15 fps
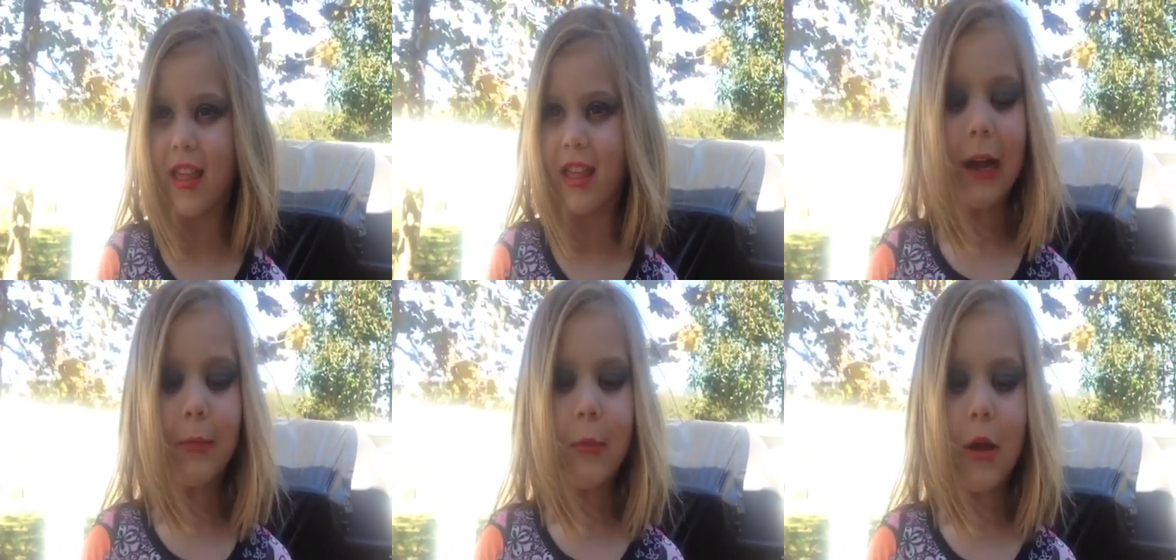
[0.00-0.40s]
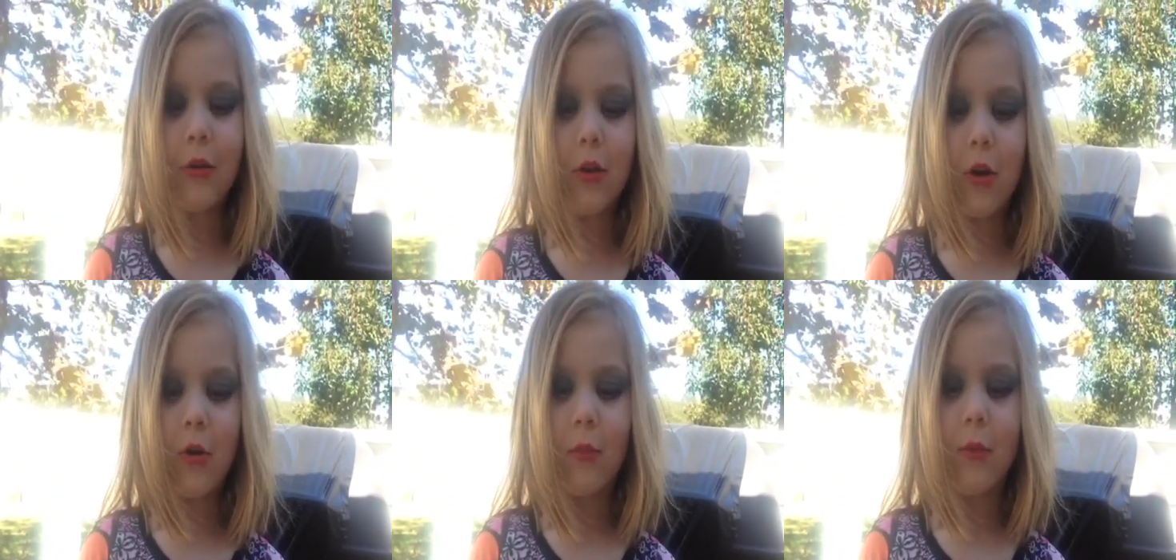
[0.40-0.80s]
I'm not
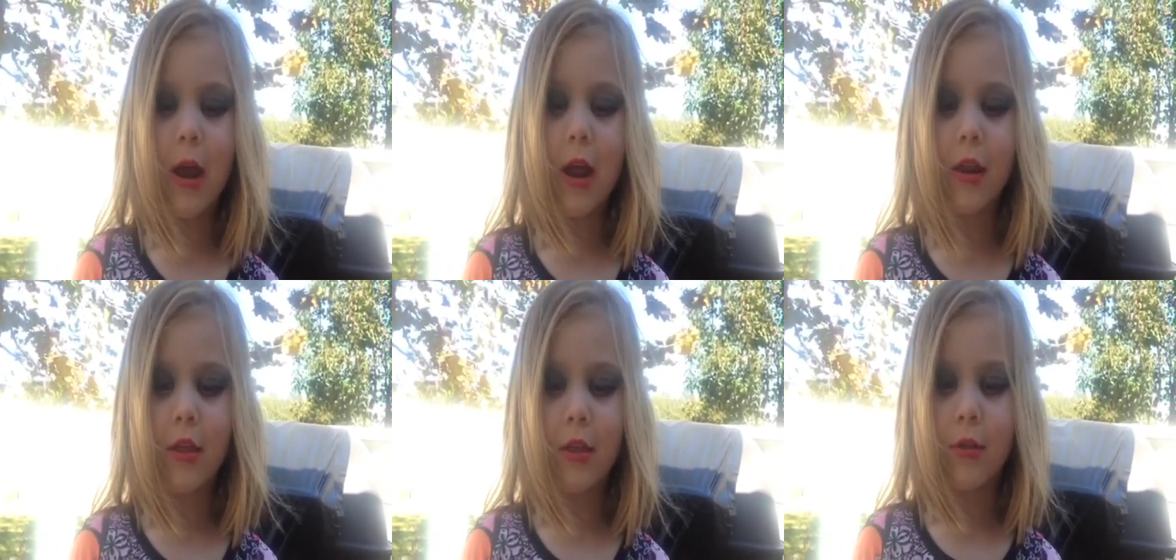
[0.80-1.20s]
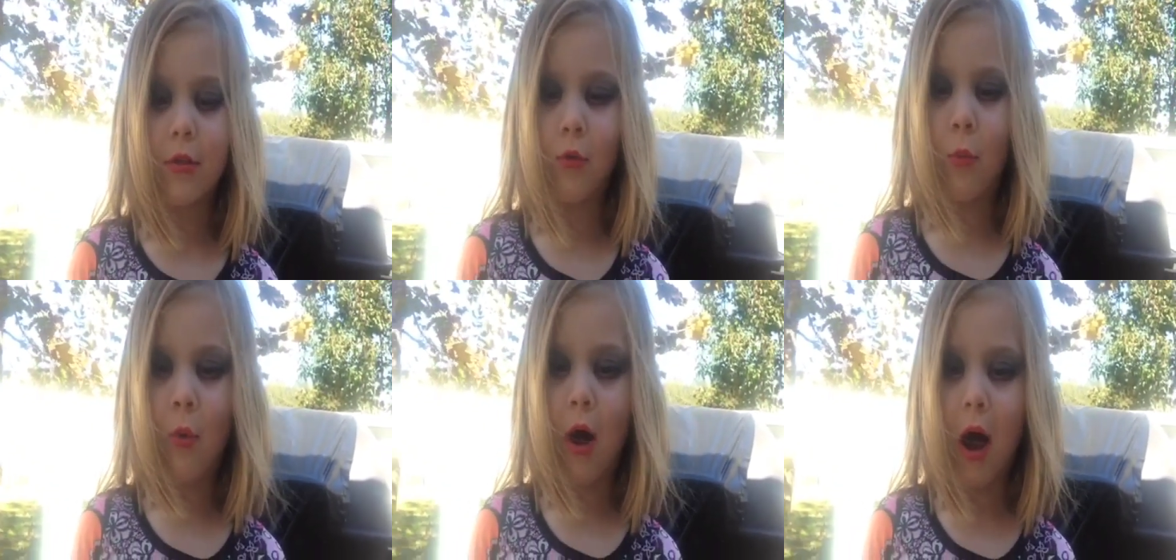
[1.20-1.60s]
gonna
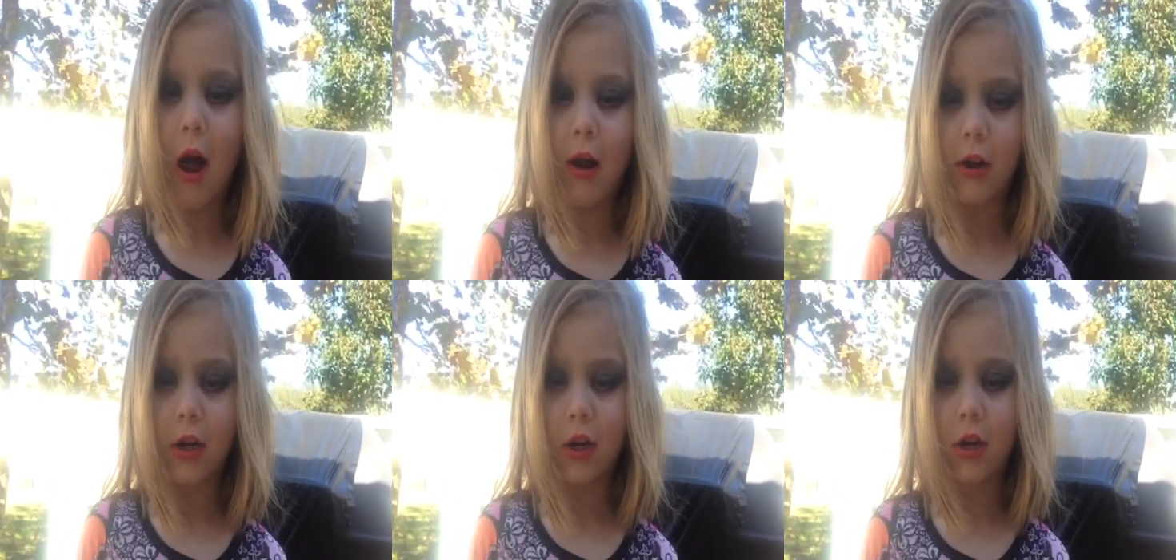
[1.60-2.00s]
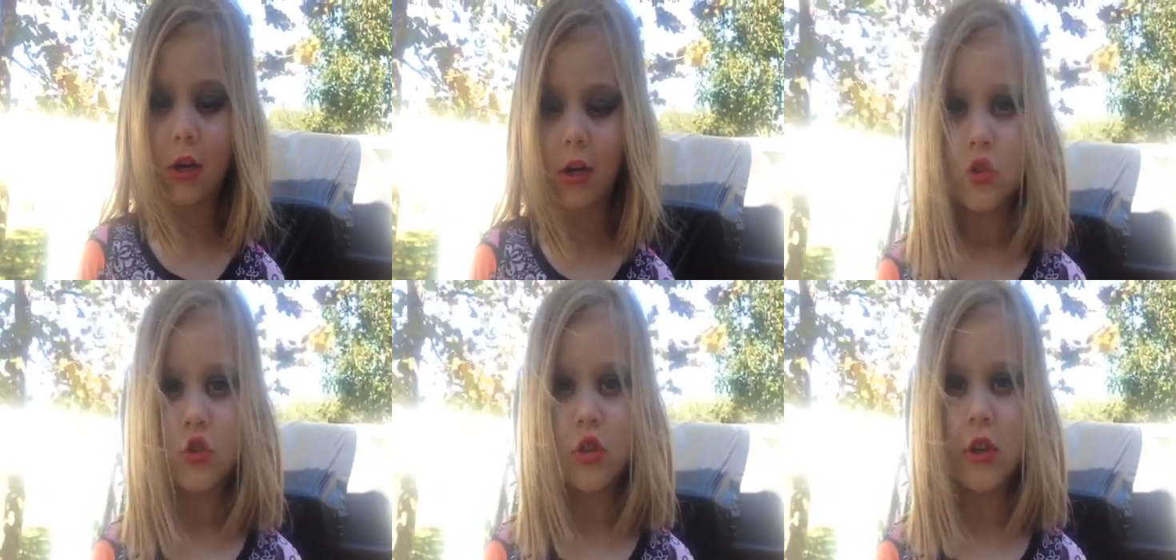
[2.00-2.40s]
waste
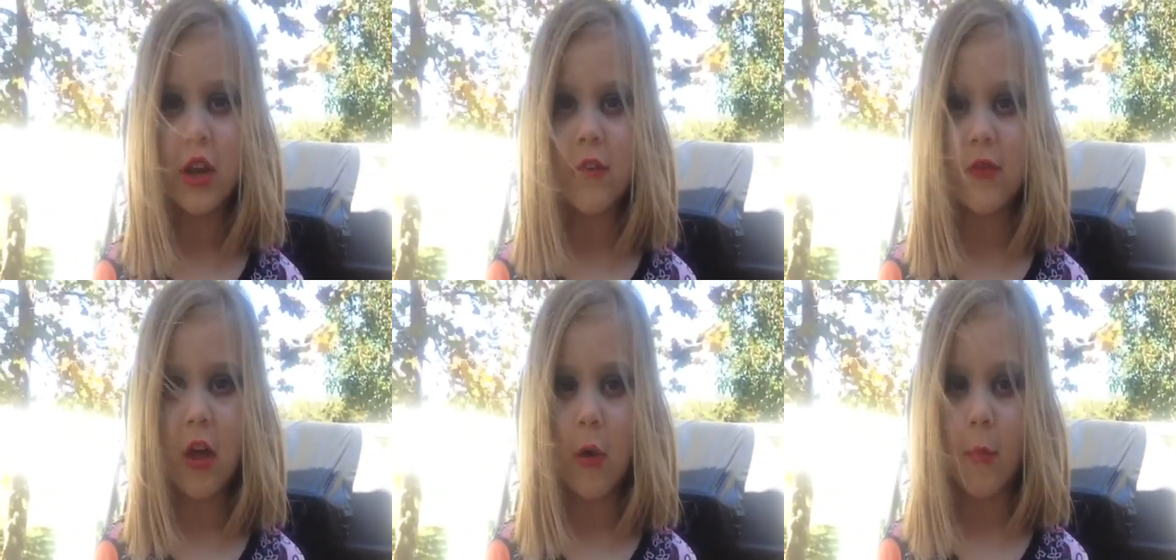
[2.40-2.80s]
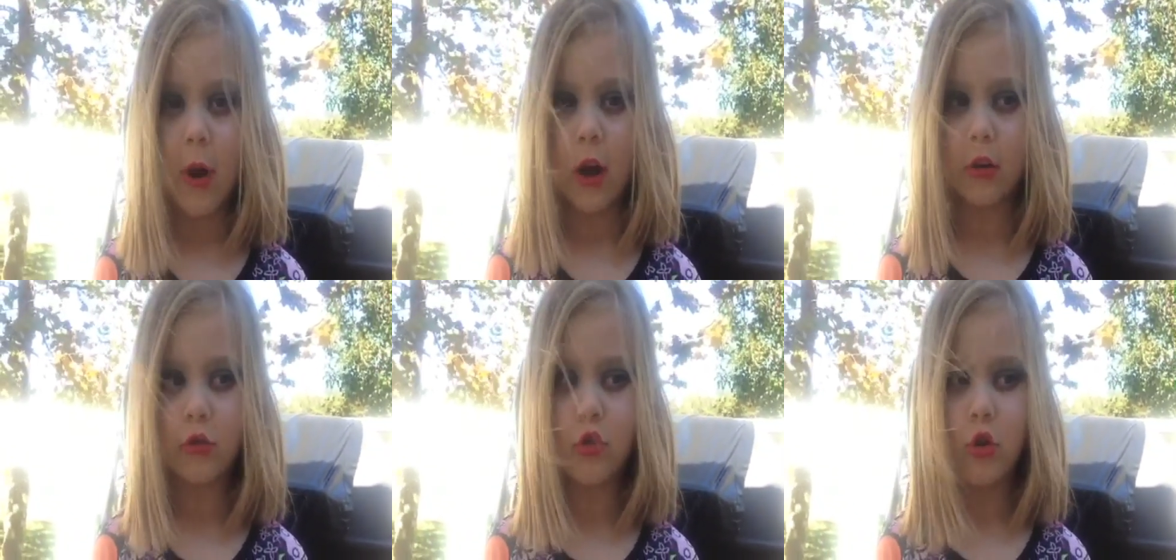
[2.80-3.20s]
water. You should give that
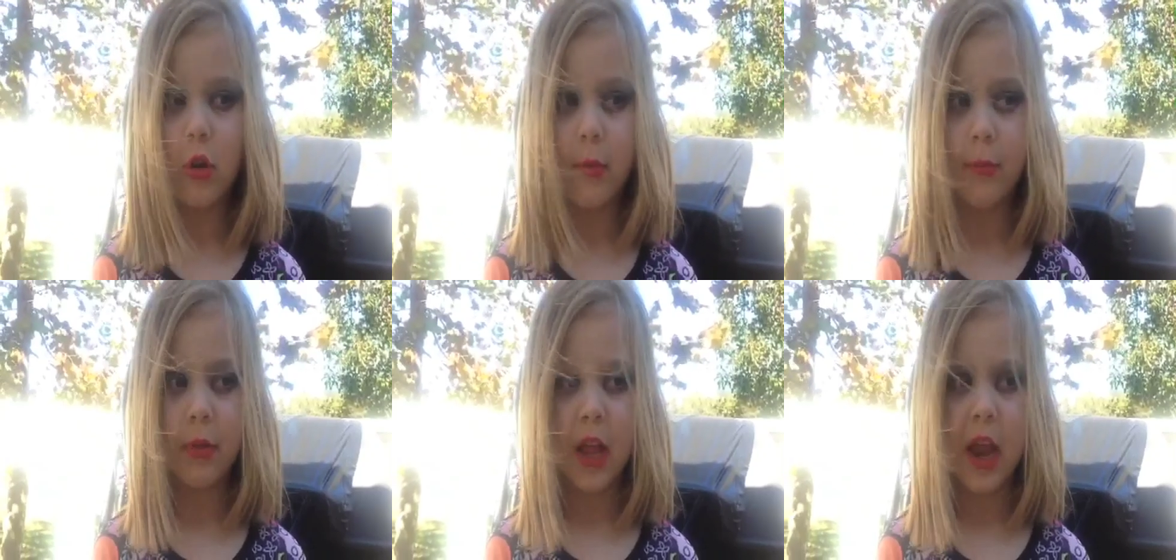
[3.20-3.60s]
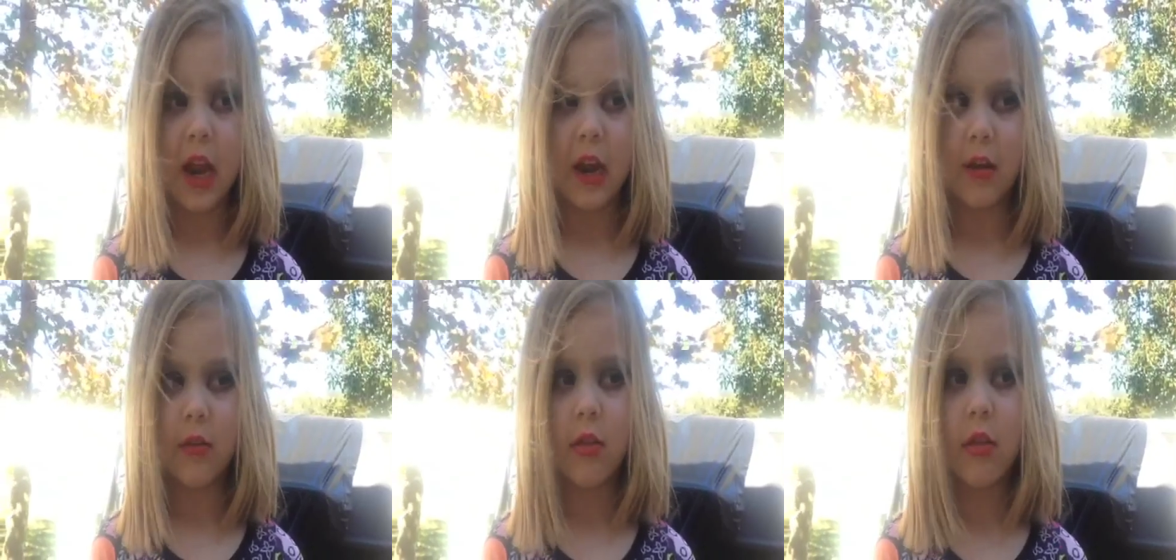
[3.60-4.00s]
water to the
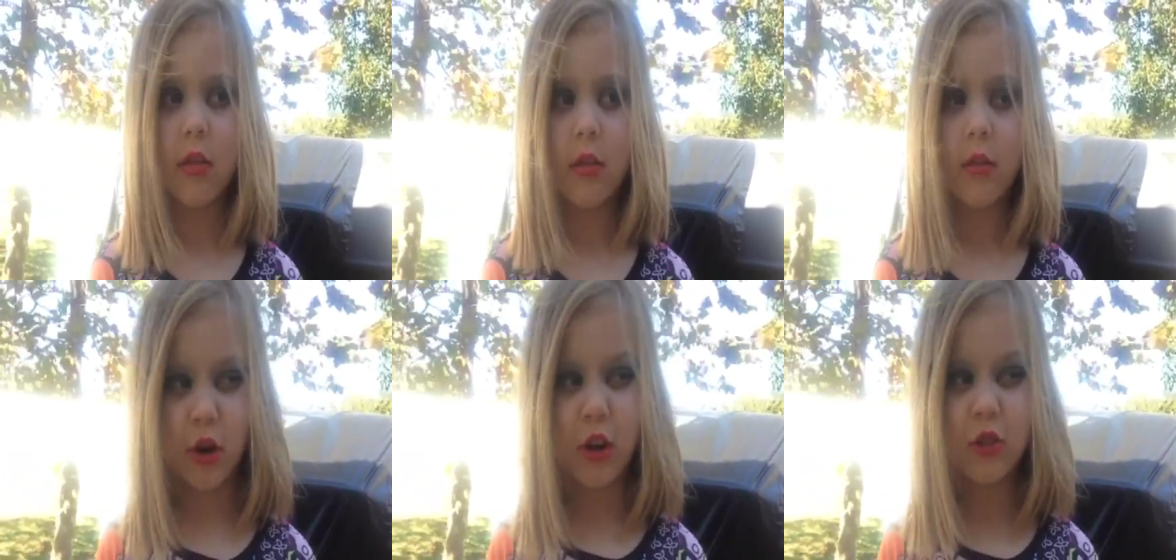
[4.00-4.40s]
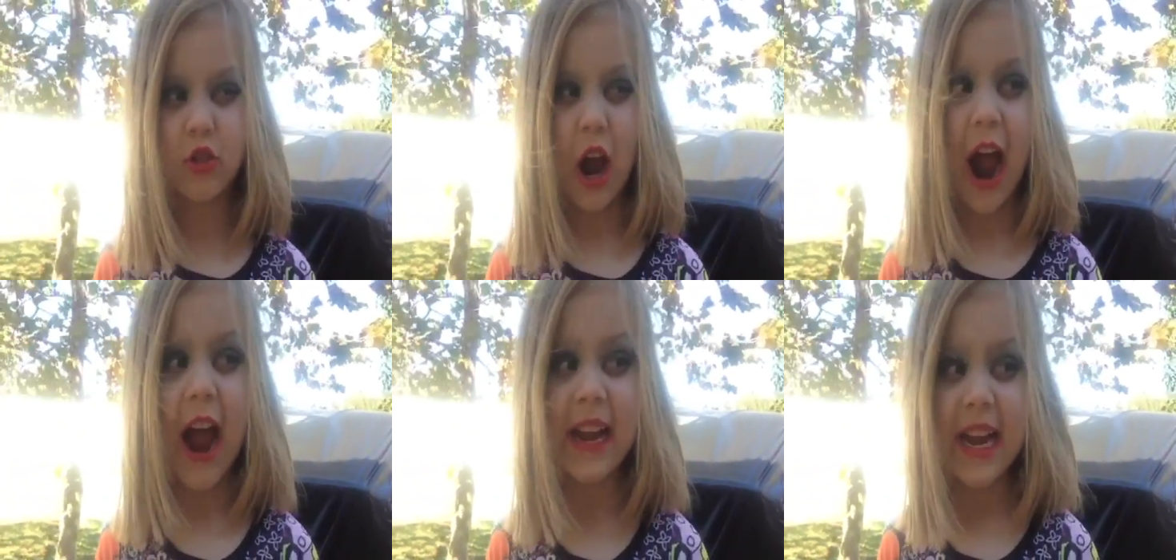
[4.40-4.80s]
plants. They're
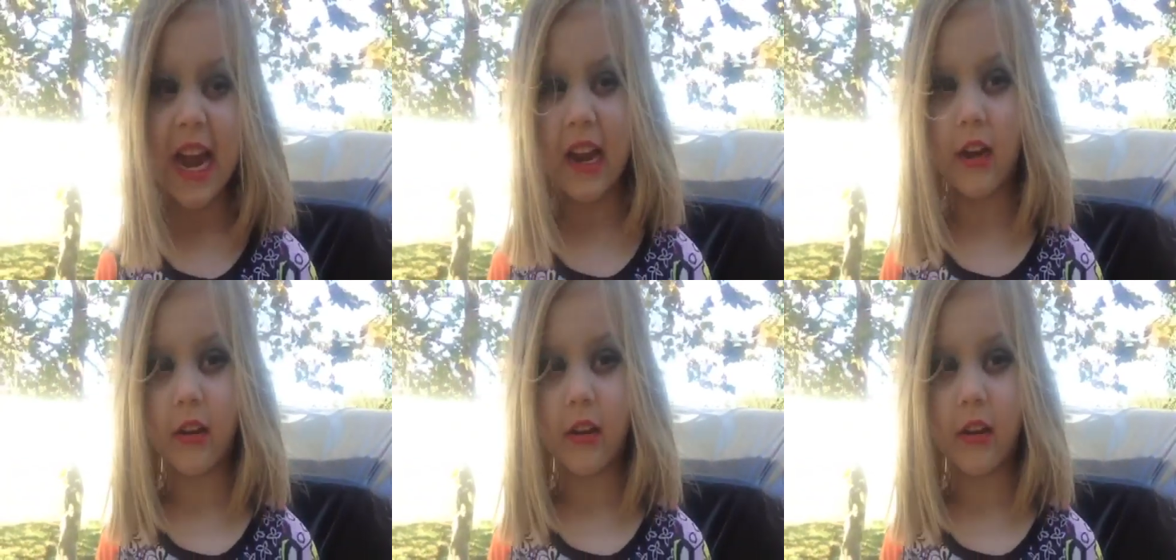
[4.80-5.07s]
dying.